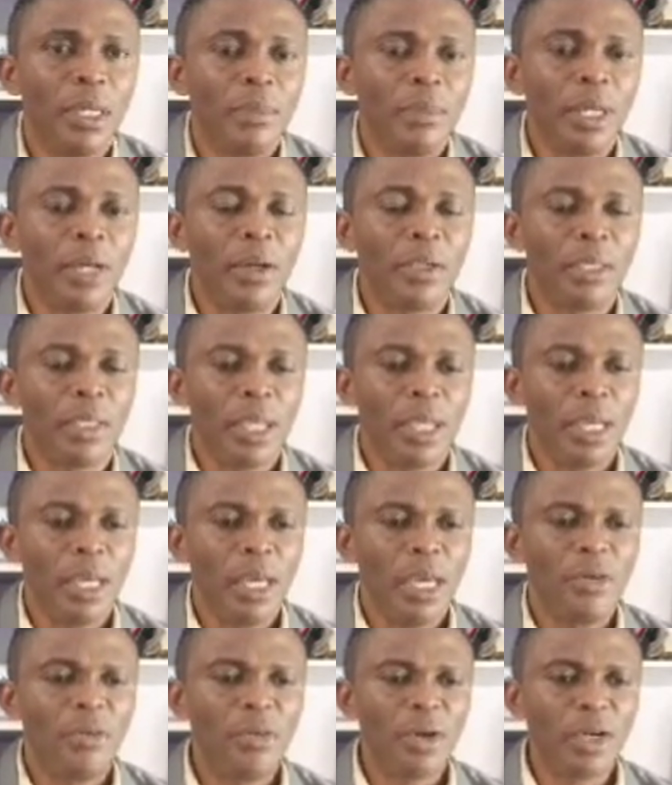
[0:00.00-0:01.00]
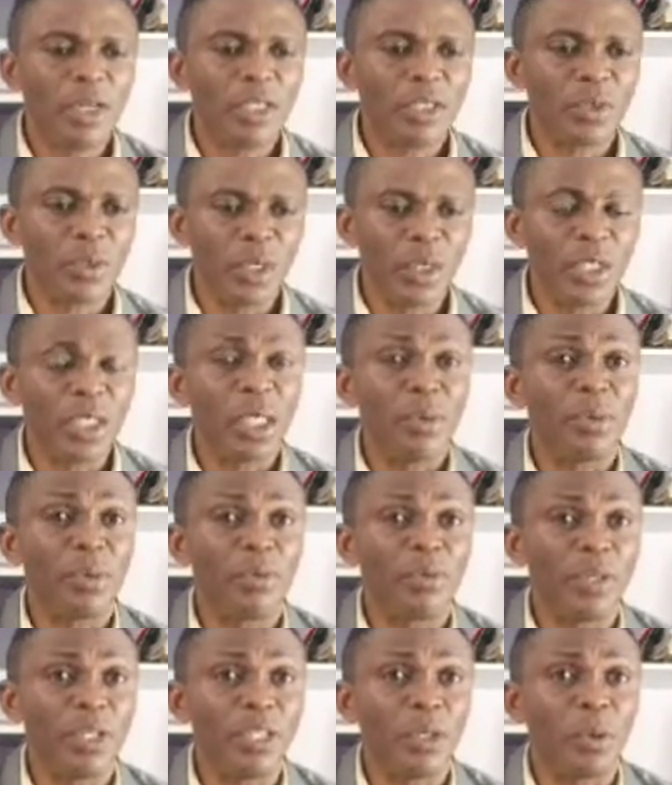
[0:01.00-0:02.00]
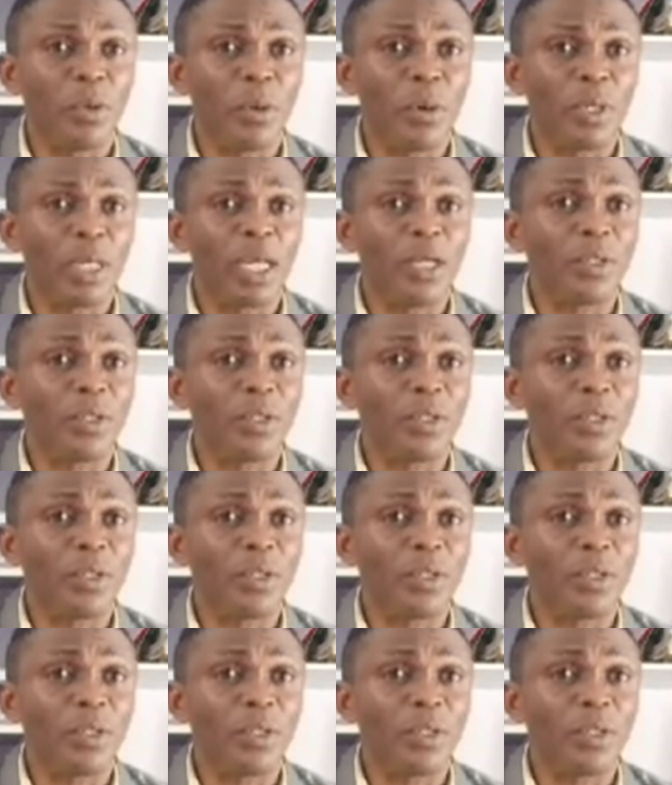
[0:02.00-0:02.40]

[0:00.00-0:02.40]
Because if God is releasing a prophetic word,